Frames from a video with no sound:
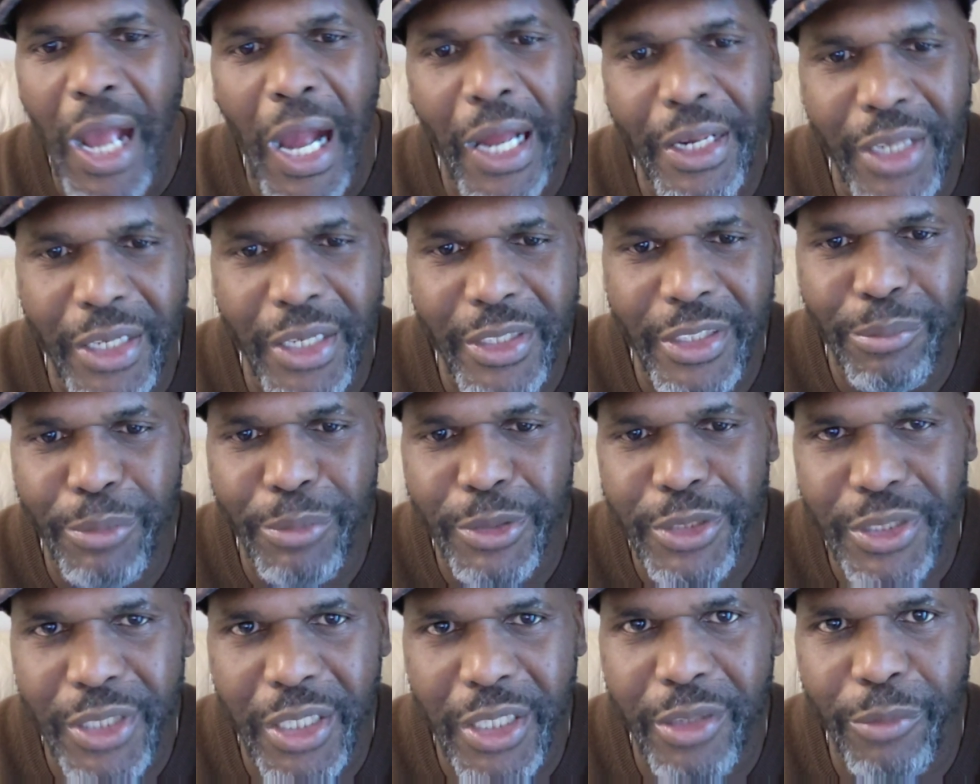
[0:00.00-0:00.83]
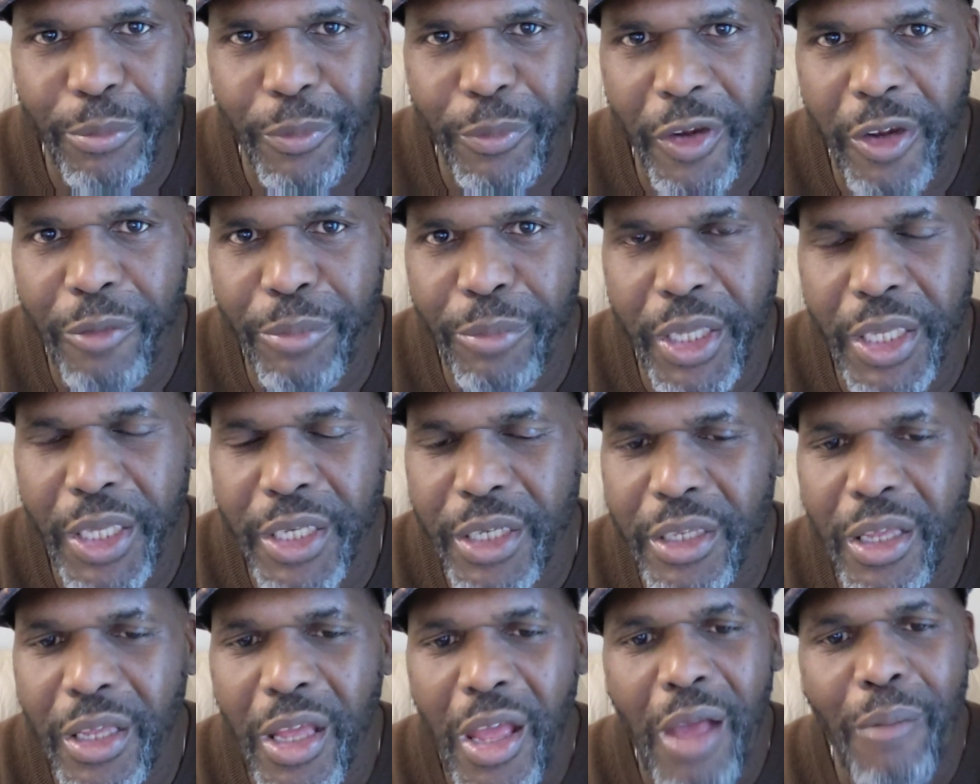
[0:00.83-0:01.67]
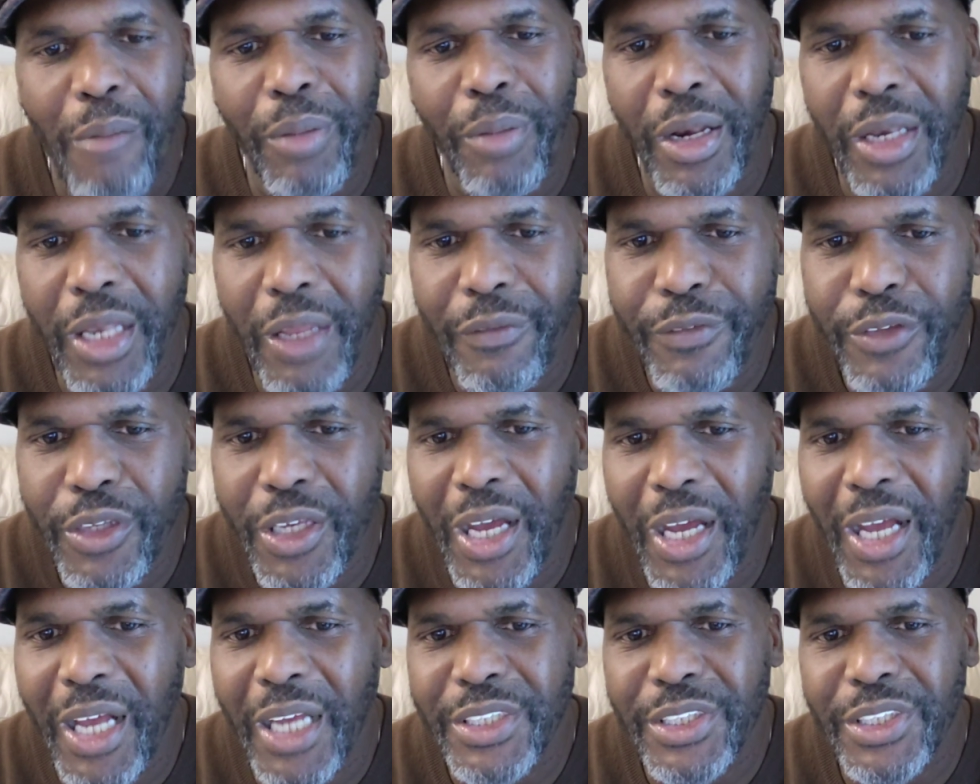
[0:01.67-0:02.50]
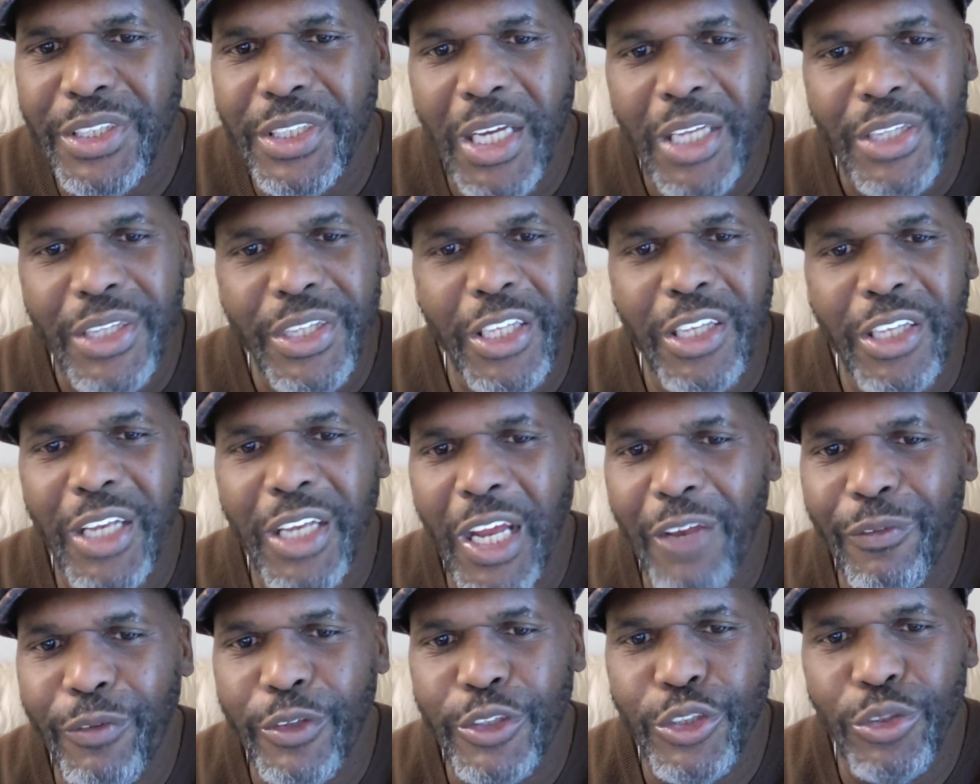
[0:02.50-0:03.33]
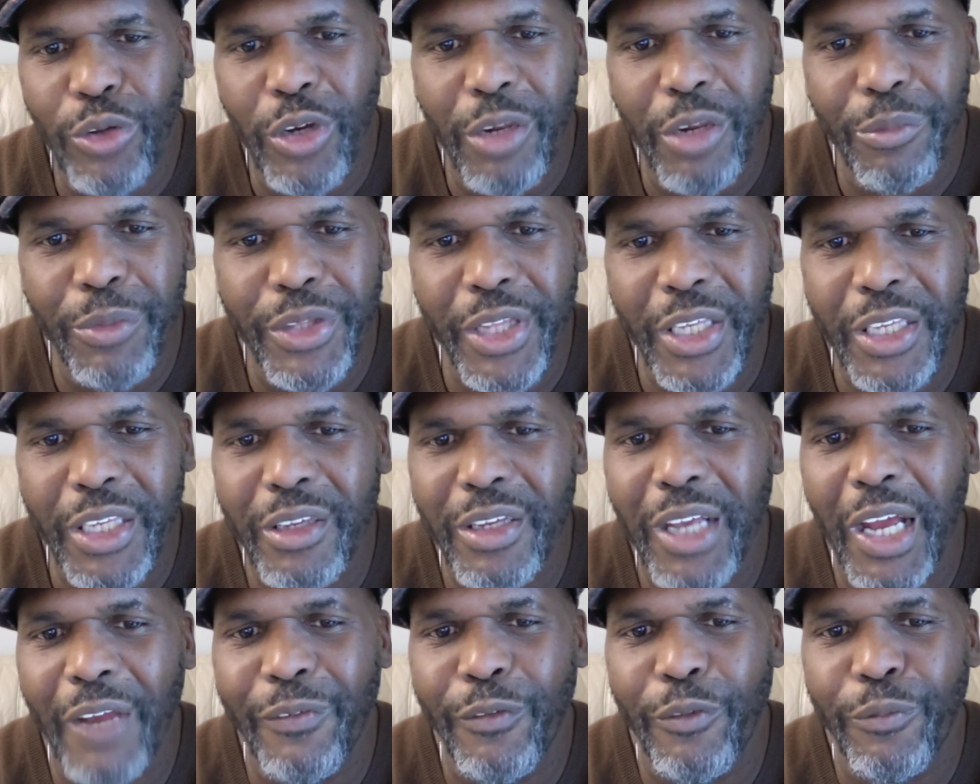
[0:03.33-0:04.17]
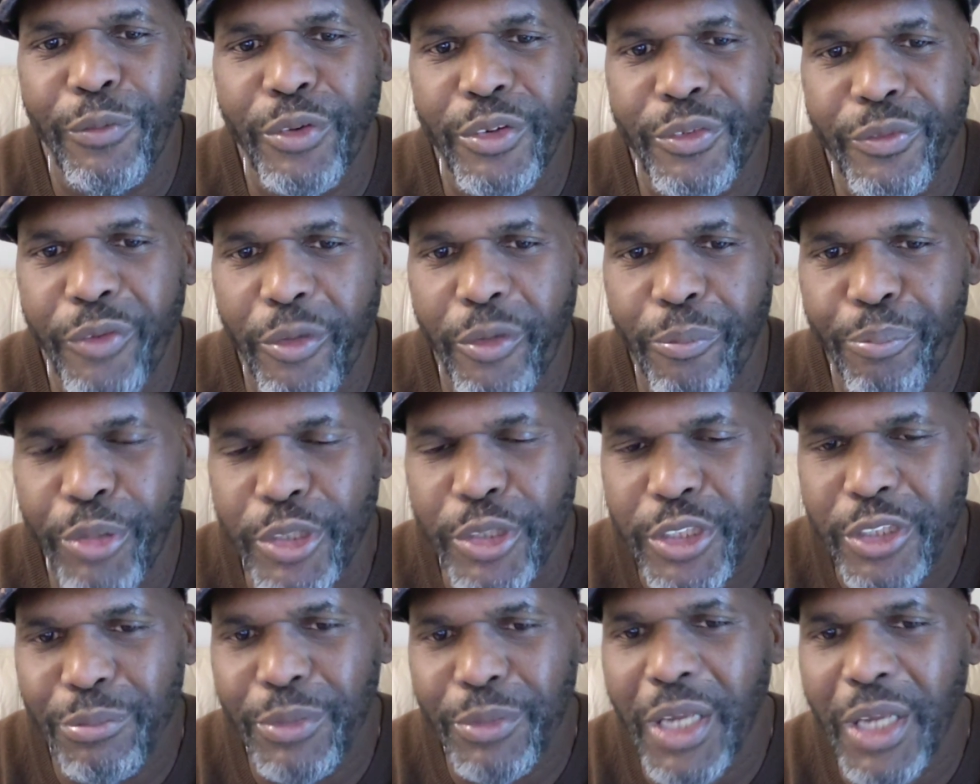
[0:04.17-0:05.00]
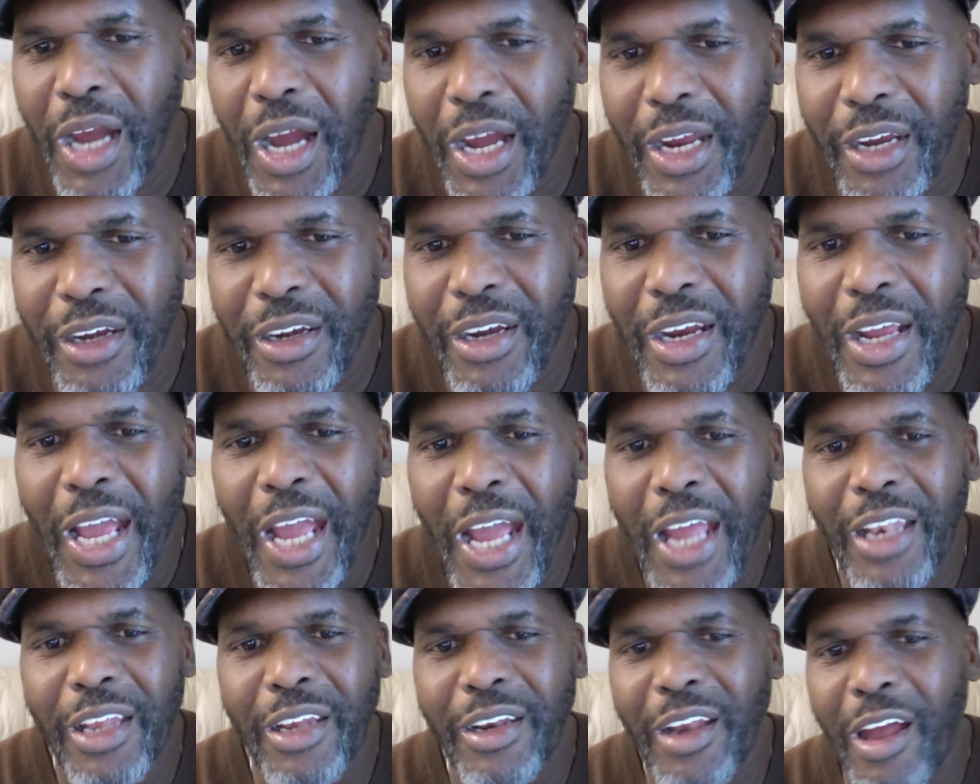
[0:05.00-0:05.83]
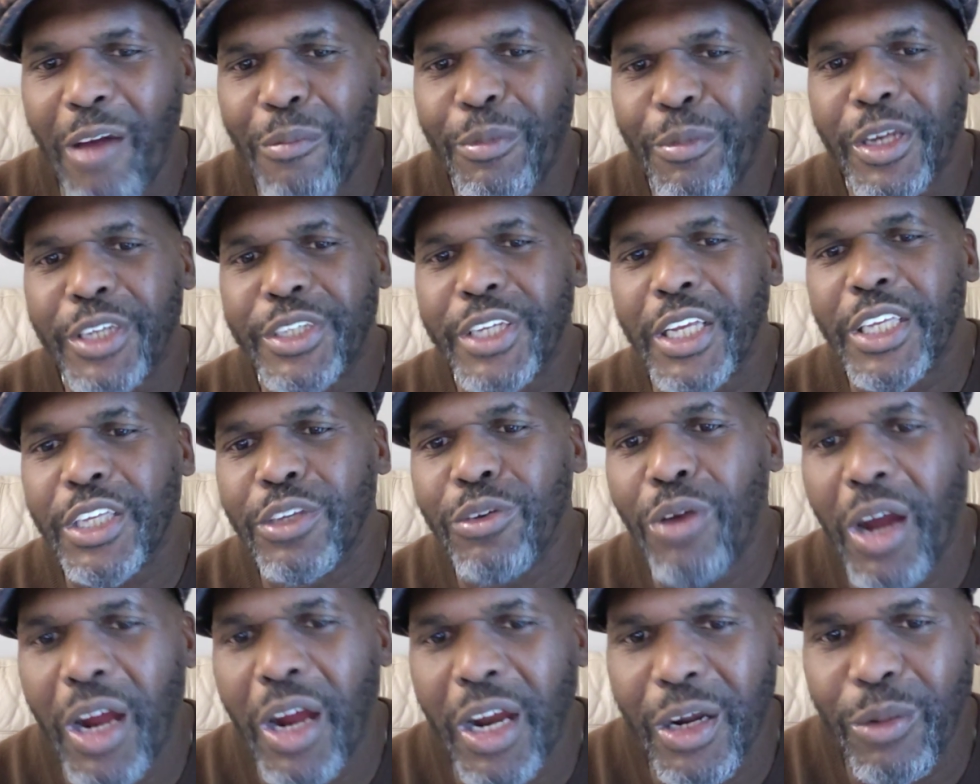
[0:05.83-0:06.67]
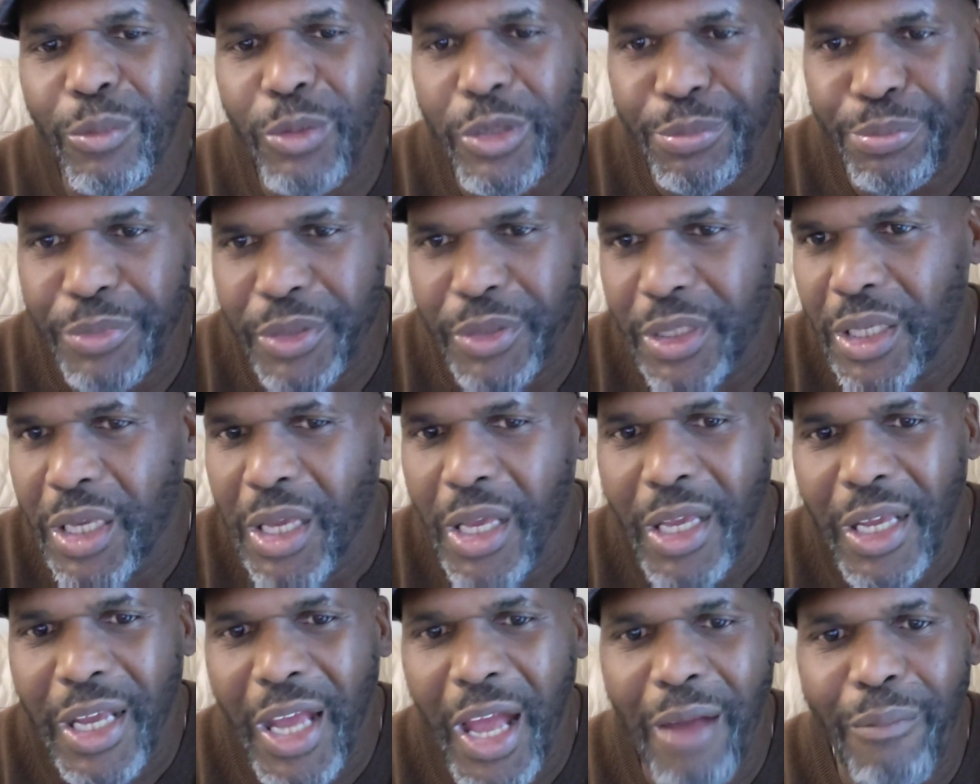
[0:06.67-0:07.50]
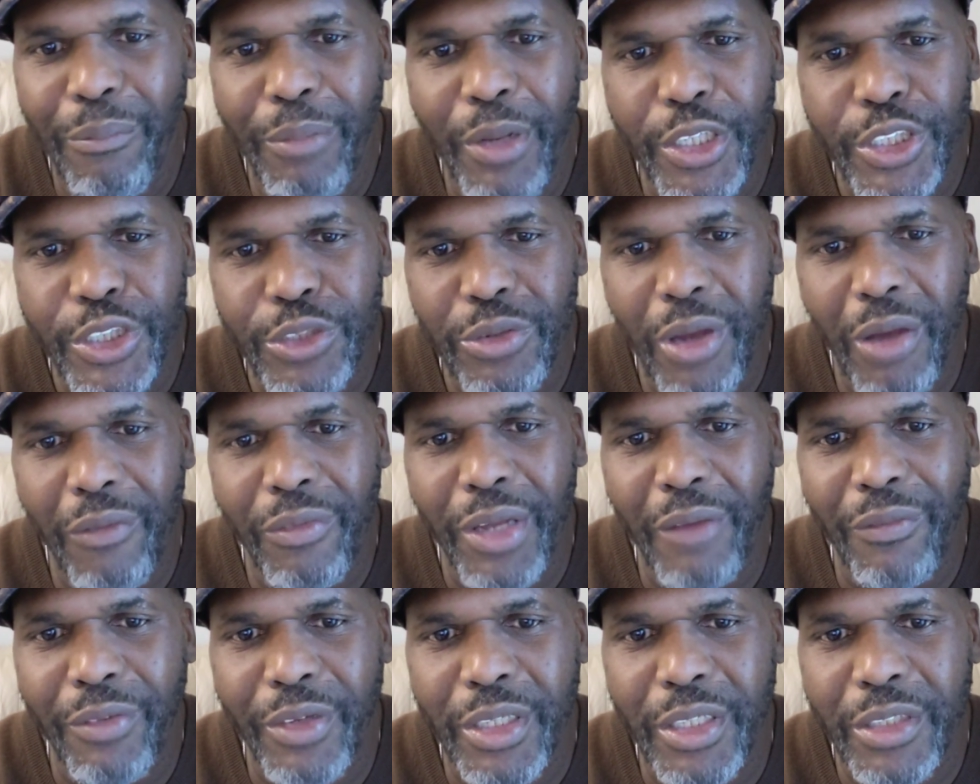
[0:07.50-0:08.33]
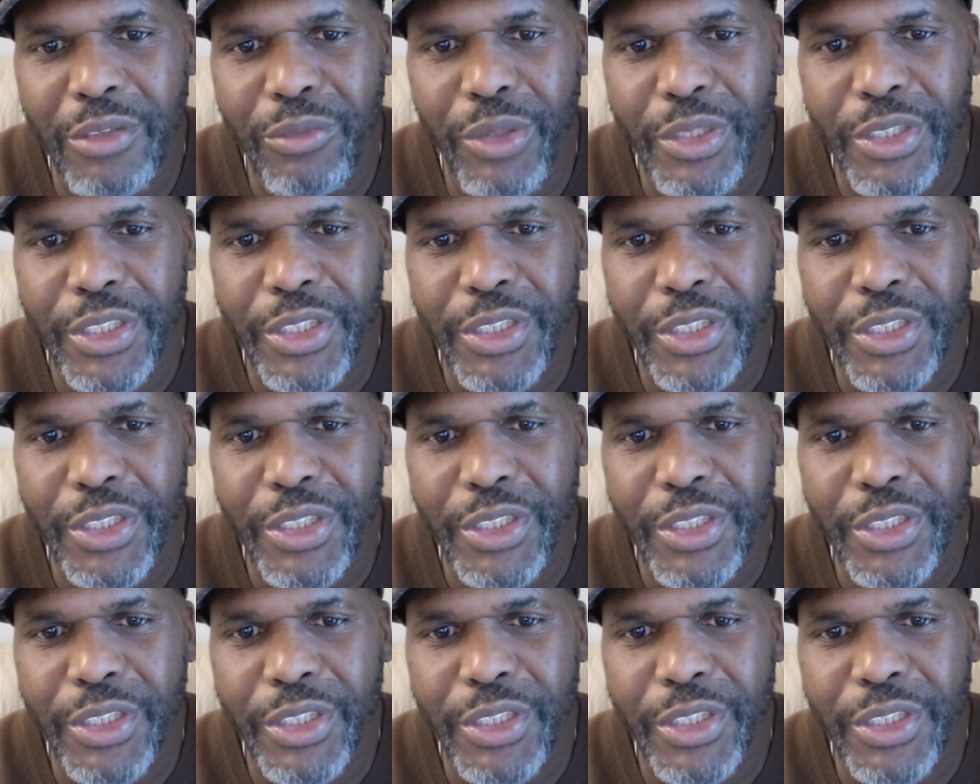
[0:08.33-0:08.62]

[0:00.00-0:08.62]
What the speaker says: I didn't mention that in the very beginning, but I love you guys. Thank you guys for joining me. Thank you guys for pushing me higher and allowing me to take you higher with me. God bless you. Have a good